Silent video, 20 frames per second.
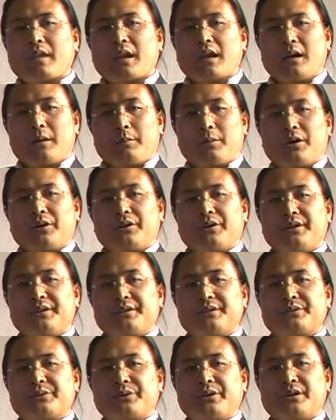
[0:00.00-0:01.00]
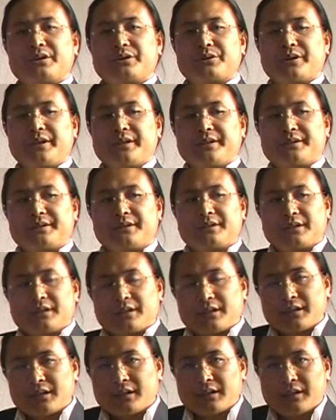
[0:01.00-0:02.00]
about these 3 trees.
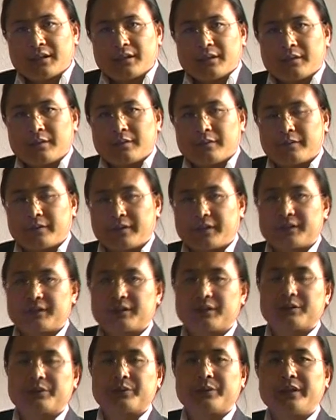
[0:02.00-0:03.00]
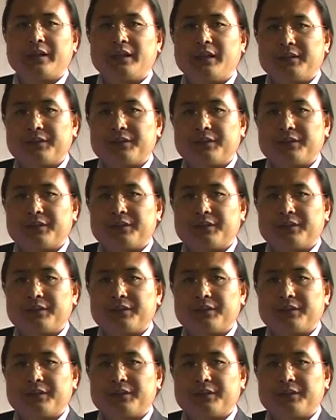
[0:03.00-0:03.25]
First tree